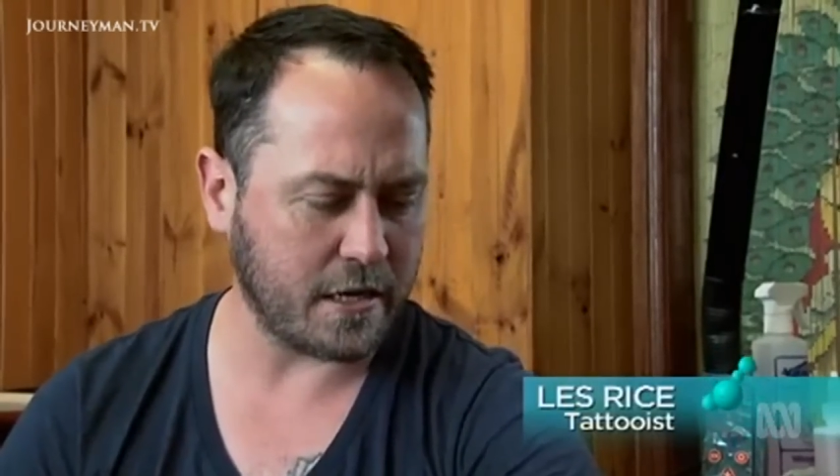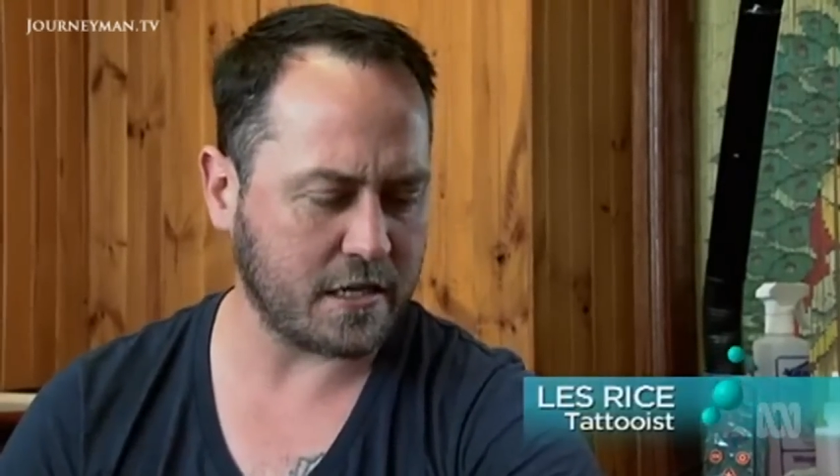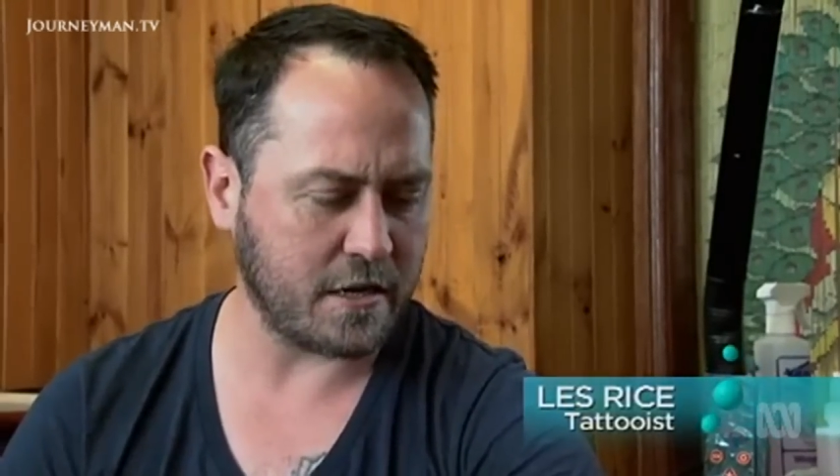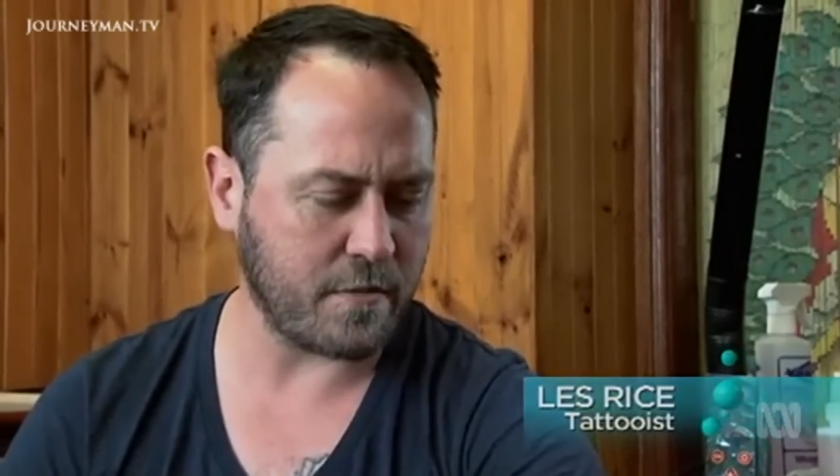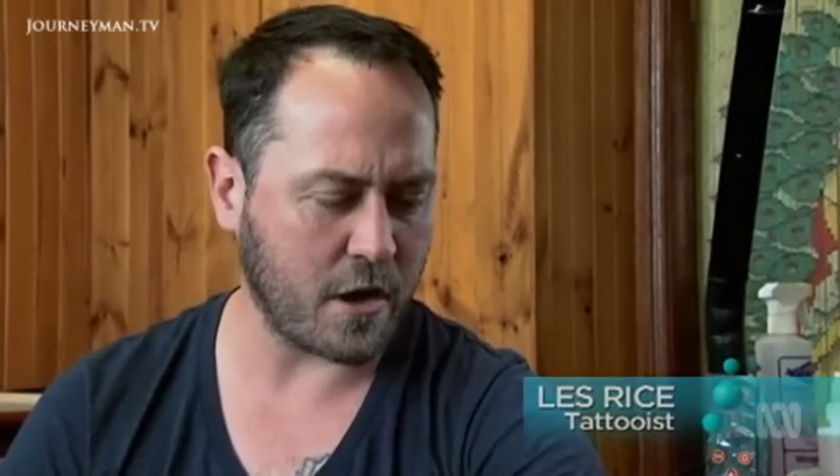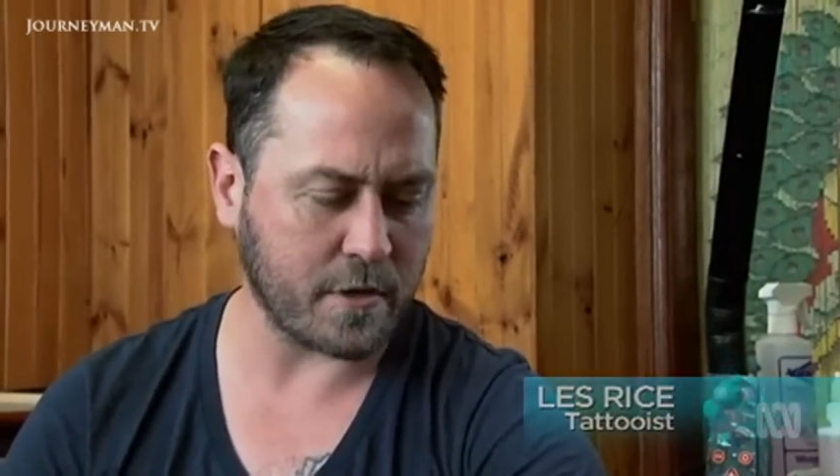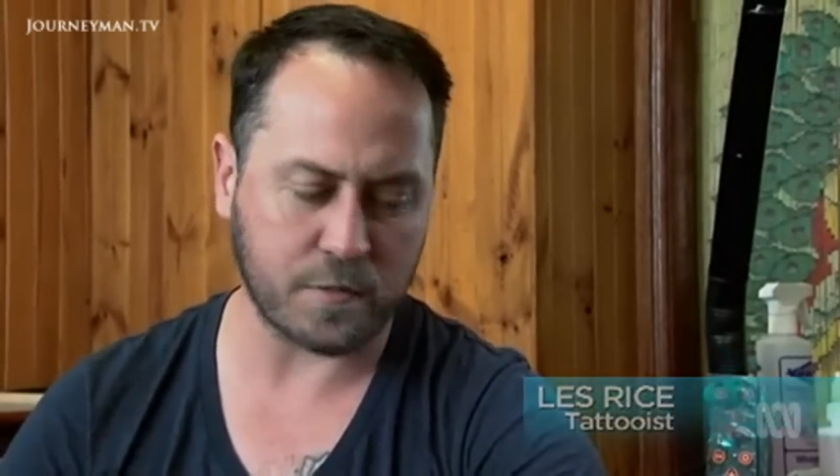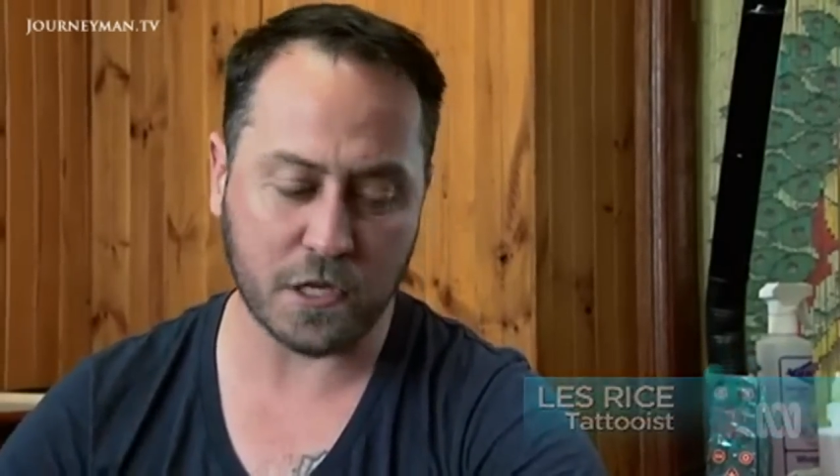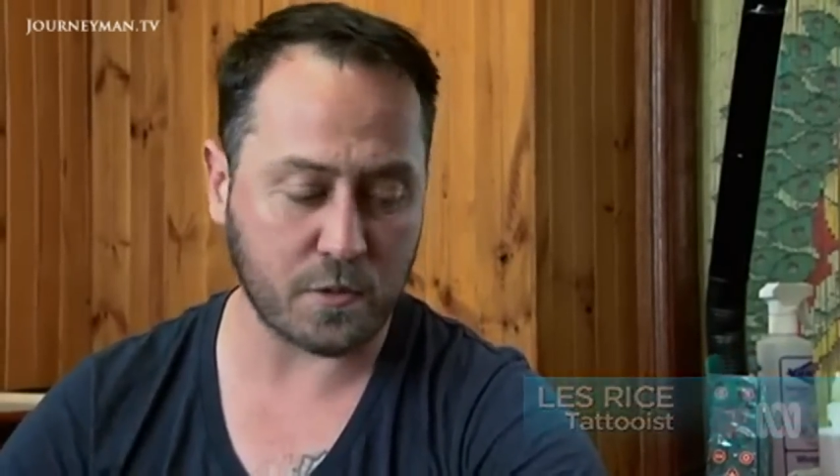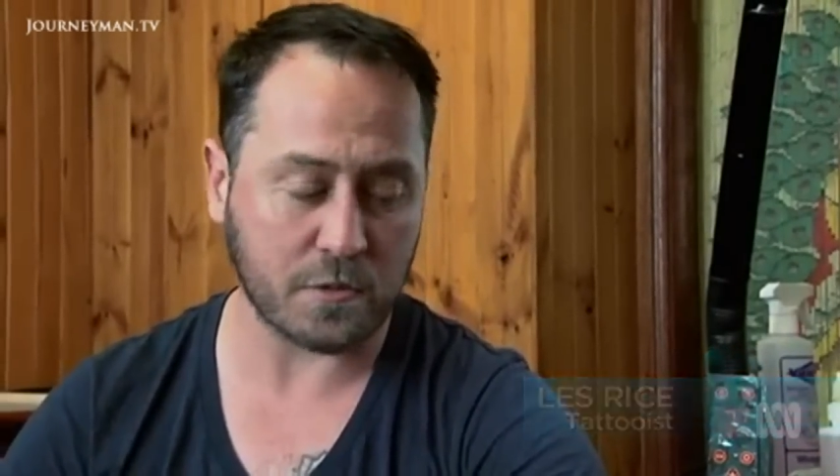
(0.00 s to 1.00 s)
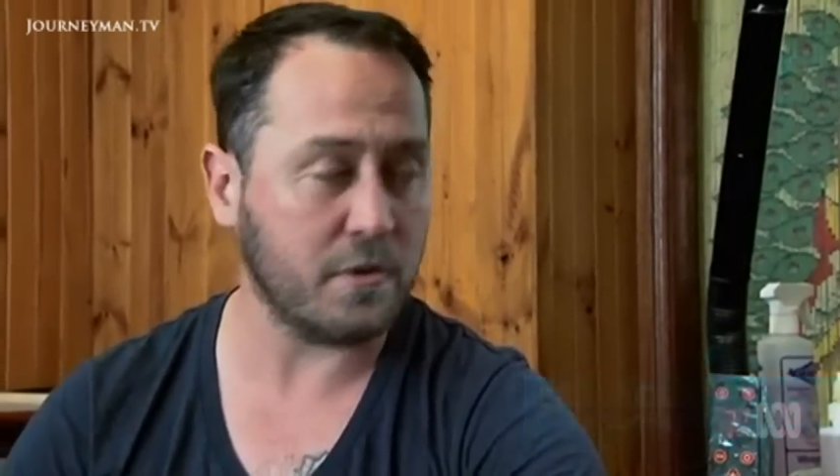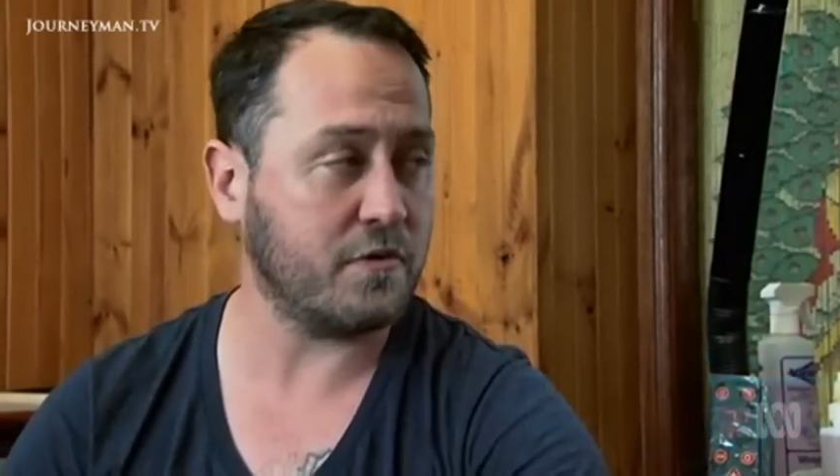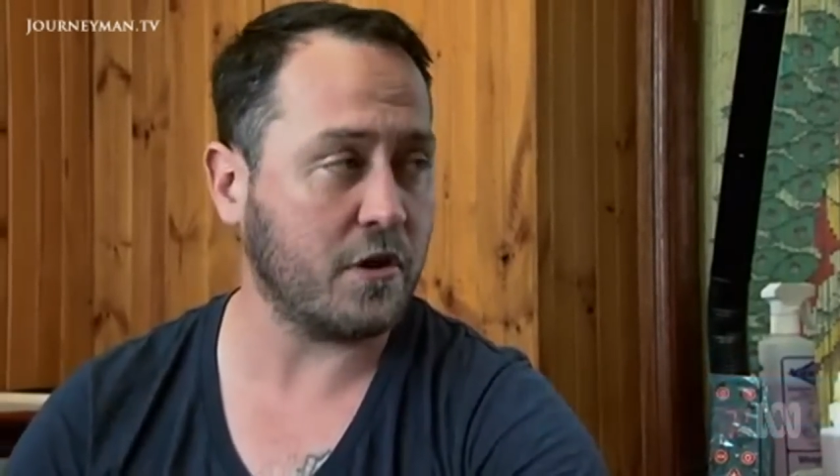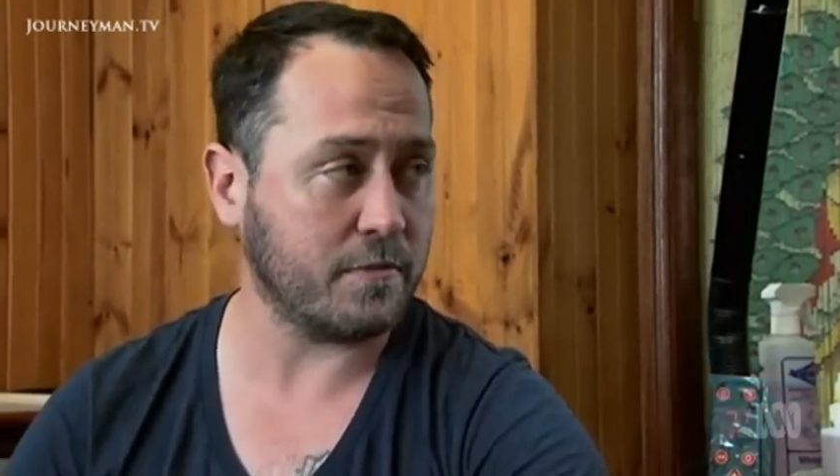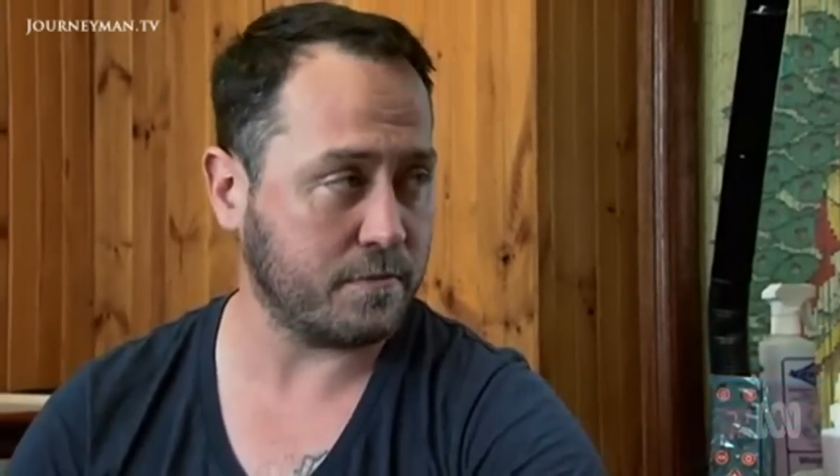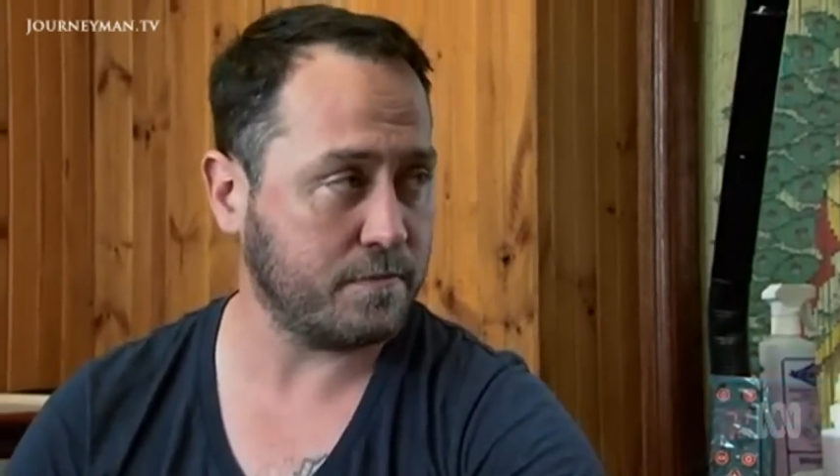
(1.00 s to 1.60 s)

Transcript: It does have moments, but this one's been fine.